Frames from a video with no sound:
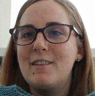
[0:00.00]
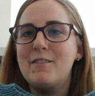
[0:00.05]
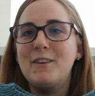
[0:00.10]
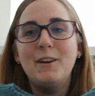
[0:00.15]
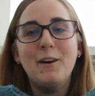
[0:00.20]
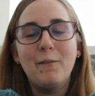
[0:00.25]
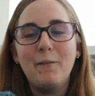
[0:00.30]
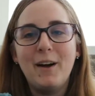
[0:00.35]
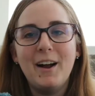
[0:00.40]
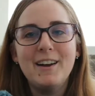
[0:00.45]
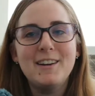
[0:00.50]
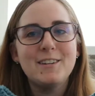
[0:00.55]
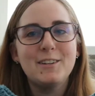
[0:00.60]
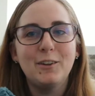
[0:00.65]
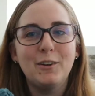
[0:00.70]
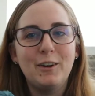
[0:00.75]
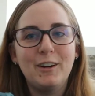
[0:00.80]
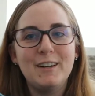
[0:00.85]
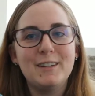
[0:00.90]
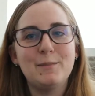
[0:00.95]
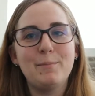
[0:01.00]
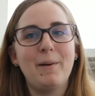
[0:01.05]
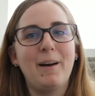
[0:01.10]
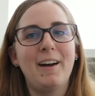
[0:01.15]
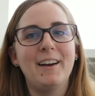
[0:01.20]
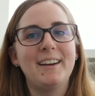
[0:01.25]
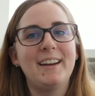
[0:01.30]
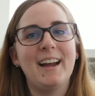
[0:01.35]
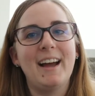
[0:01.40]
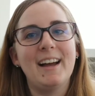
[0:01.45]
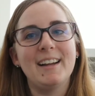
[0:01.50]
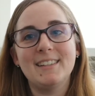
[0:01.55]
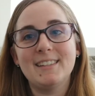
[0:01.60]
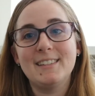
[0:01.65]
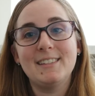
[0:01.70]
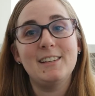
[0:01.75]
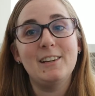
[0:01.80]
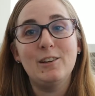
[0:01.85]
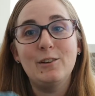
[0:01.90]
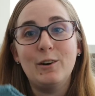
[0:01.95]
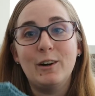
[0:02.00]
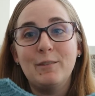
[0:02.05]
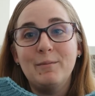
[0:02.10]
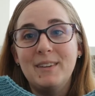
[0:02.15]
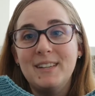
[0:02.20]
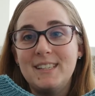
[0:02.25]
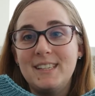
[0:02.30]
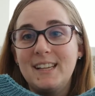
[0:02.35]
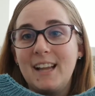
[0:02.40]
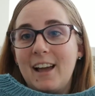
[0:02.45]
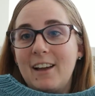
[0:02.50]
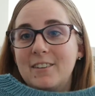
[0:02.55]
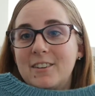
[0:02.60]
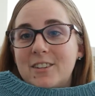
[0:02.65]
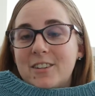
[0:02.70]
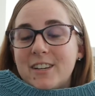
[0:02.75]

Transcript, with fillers: If you don't watch Laura's podcast, you are missing out.